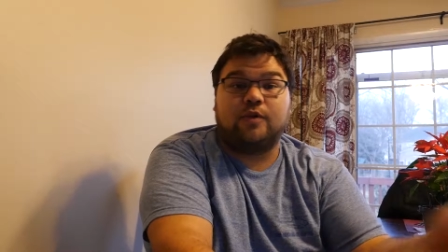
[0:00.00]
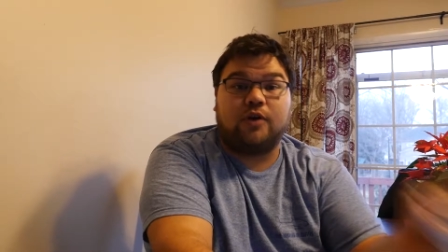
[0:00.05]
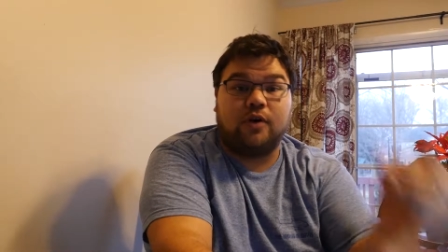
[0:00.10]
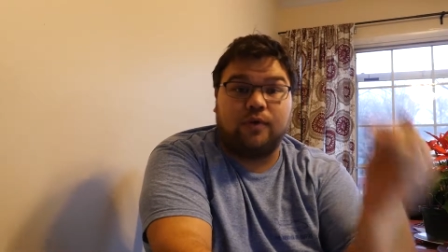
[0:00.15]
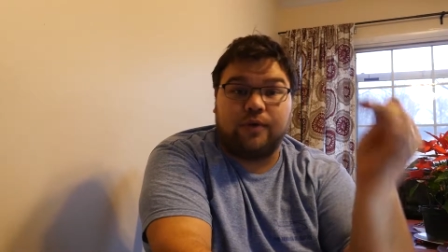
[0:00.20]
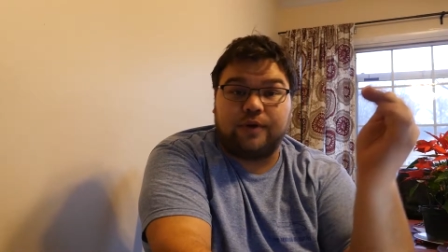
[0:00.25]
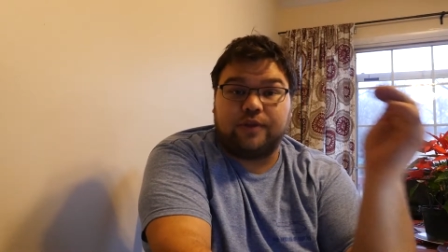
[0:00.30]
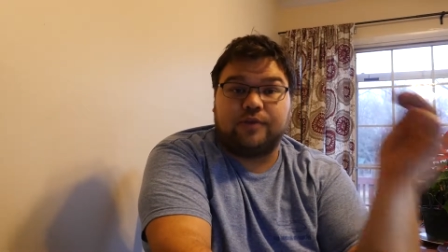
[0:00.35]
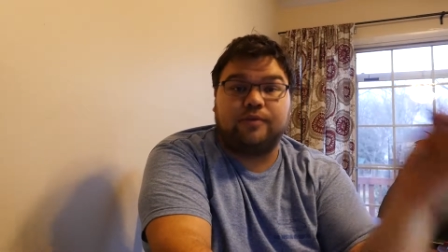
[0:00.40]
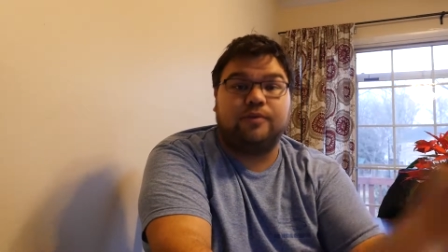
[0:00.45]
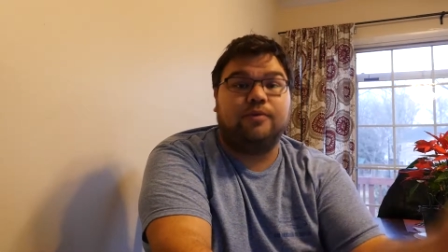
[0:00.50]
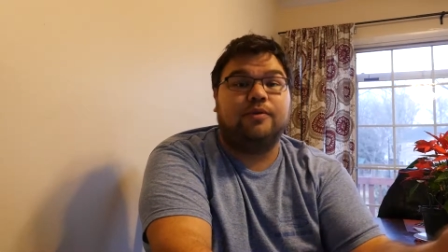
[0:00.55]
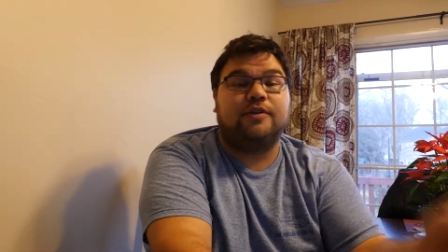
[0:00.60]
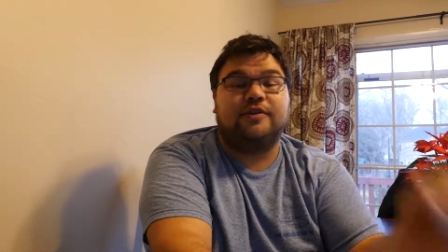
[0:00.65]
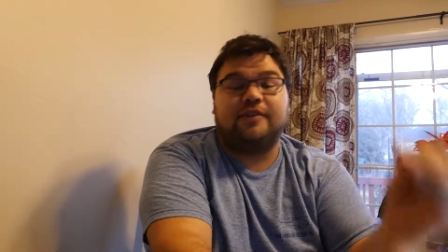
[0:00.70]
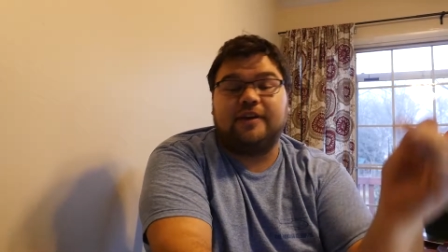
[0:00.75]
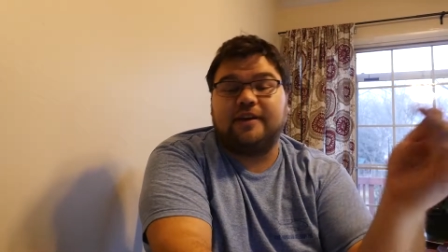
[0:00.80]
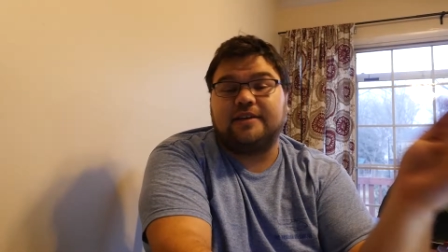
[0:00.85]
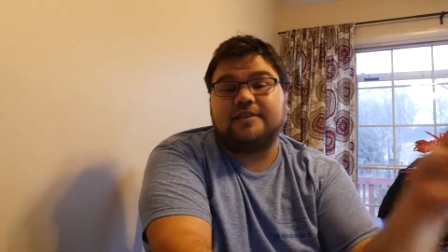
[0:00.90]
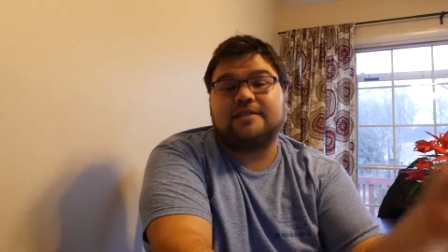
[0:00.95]
going through the
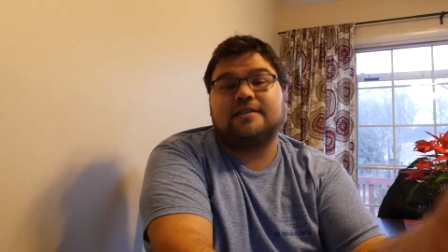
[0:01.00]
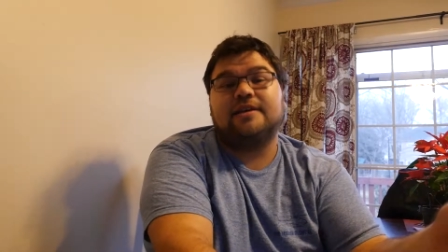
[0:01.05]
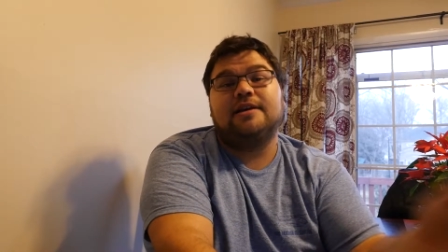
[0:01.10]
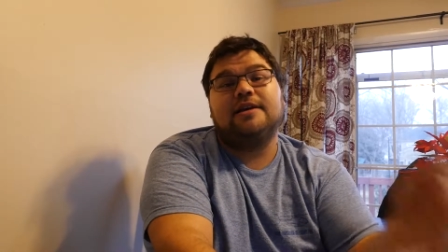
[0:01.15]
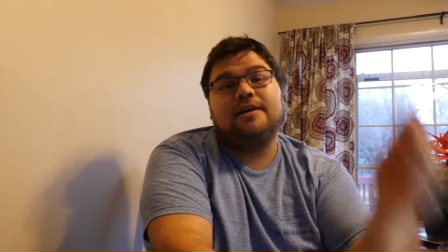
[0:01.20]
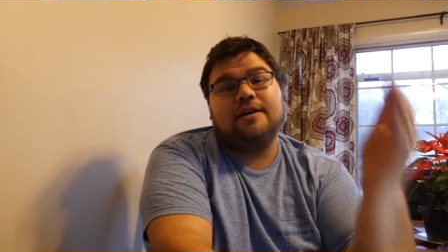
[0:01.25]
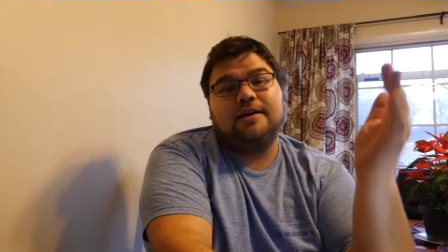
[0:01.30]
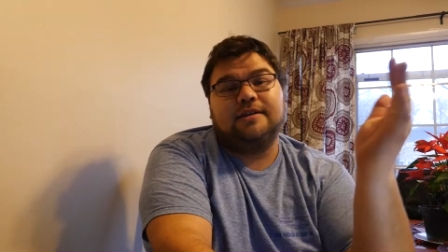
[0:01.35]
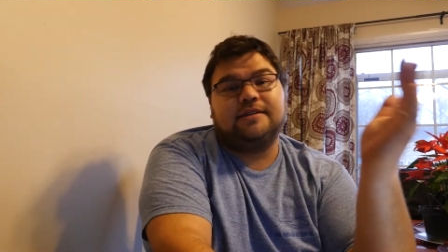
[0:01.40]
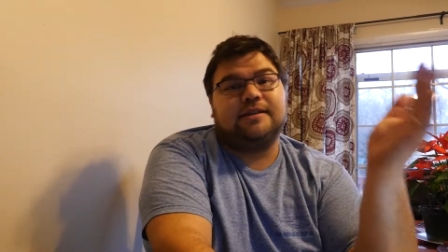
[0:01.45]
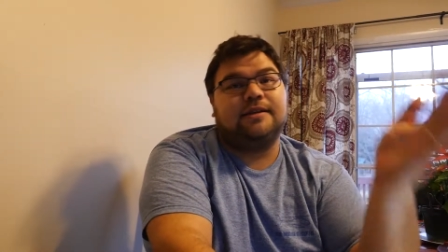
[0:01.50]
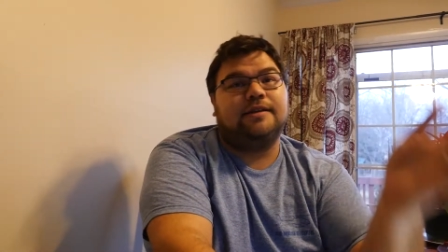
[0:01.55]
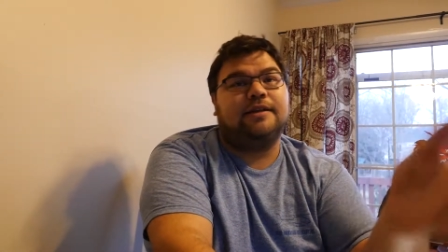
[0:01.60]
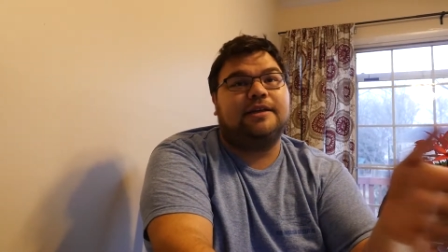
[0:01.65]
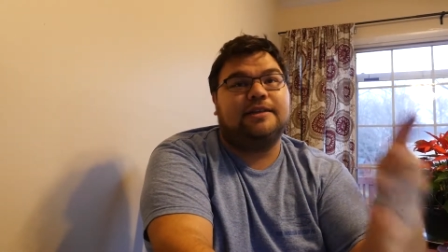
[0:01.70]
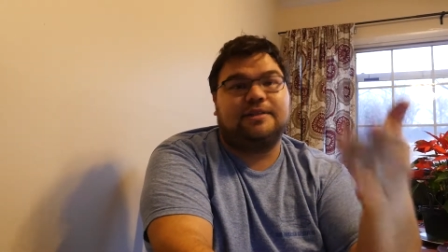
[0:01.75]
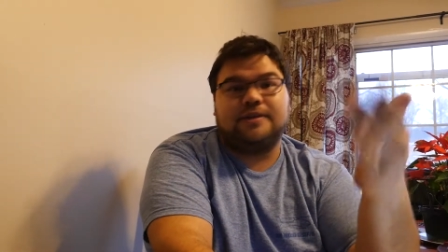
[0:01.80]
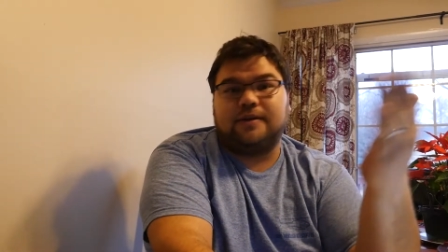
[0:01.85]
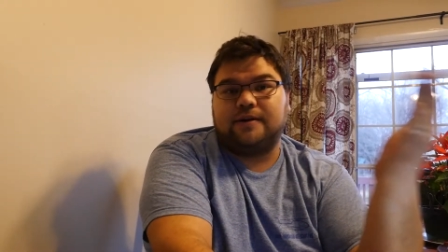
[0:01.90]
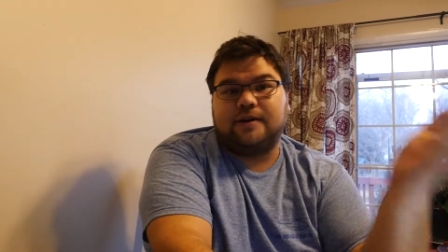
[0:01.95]
tests until I
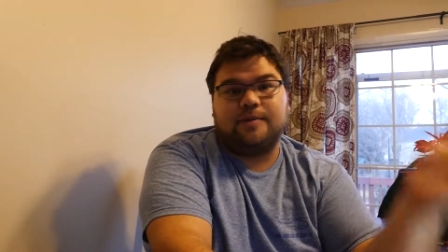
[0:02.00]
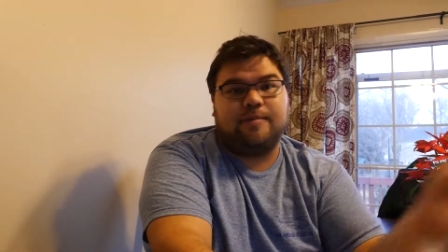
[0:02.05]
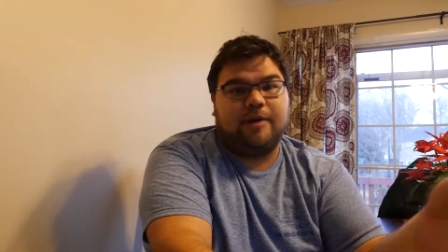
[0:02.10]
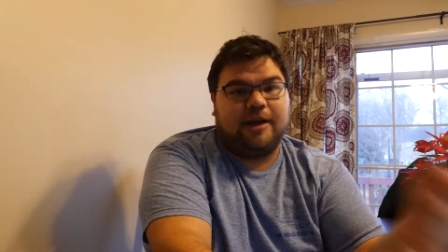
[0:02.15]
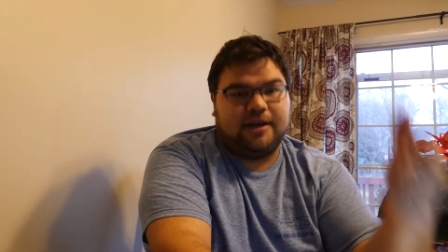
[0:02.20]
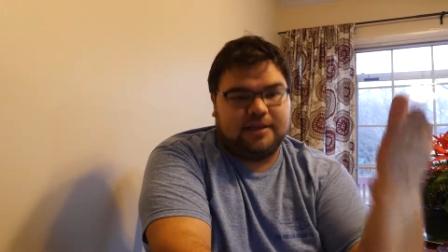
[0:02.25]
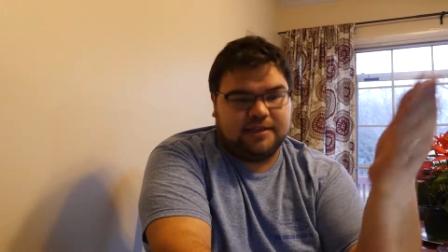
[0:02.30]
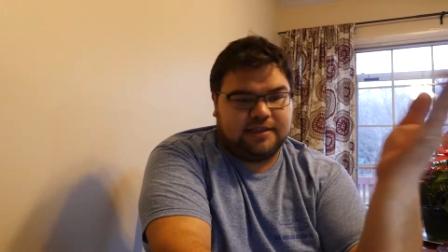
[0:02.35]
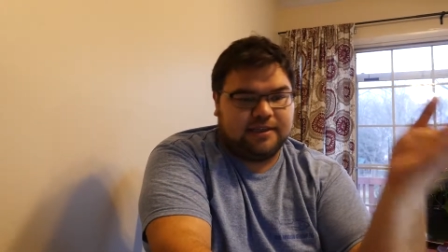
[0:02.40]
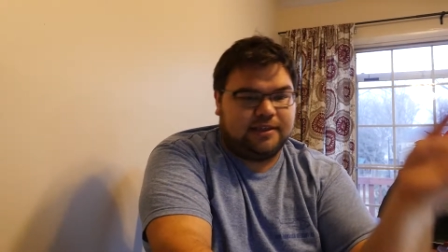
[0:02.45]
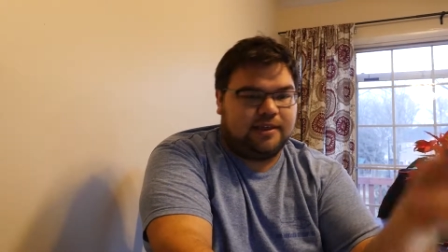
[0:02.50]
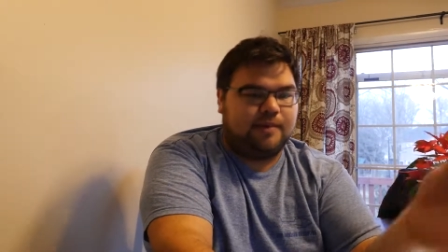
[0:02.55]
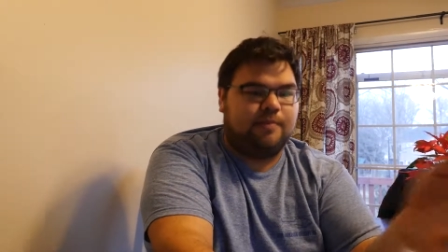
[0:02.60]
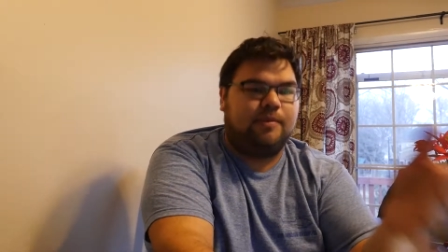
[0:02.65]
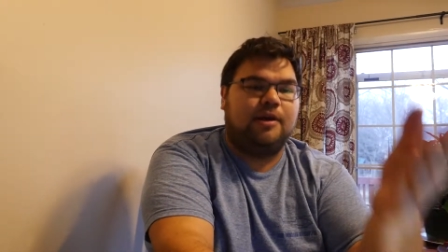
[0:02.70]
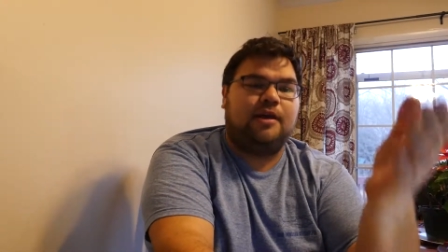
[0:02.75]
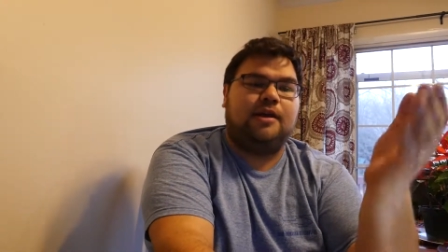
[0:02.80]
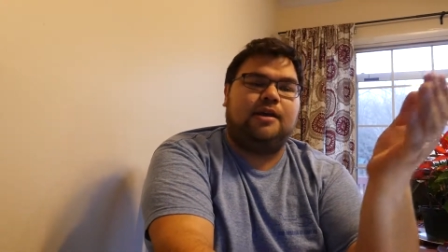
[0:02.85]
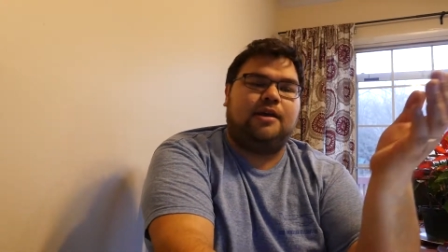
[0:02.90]
started passing them.